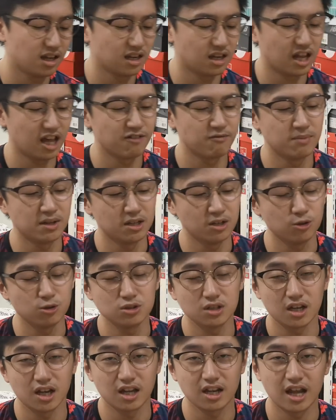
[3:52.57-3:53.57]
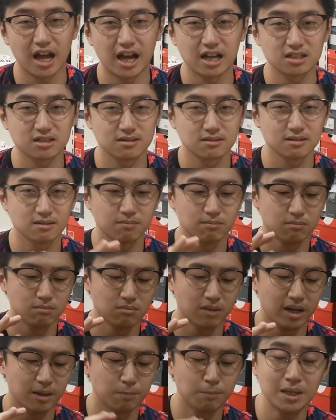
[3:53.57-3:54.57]
and I've been using it as
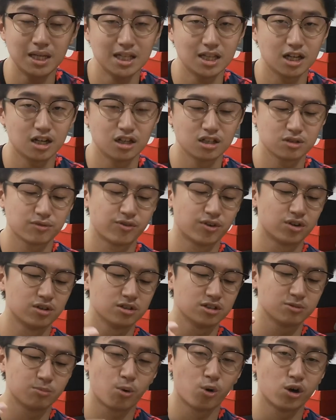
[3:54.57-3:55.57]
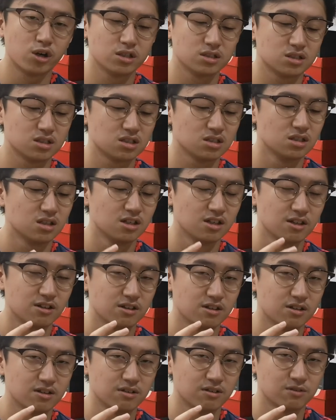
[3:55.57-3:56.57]
my beaters for sports,
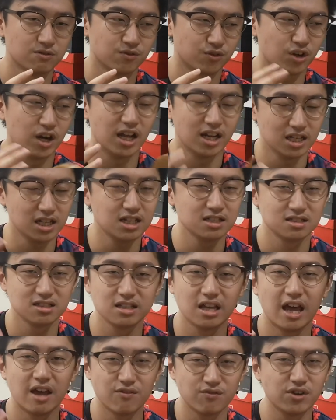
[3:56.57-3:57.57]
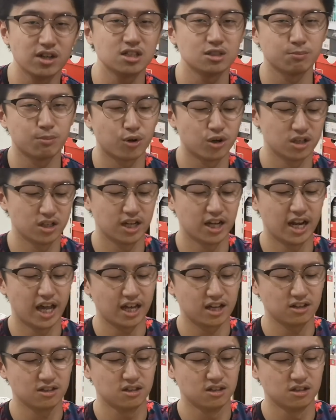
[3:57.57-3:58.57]
for at least every sport
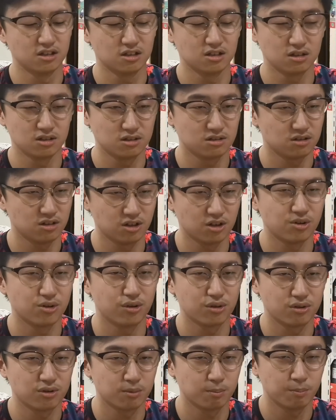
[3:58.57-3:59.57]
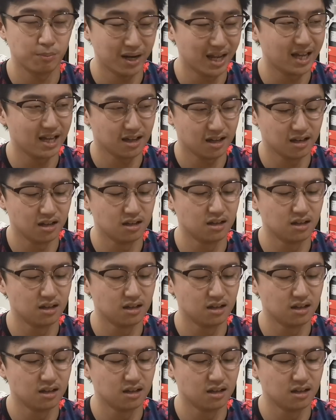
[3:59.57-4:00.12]
that I could, you know, play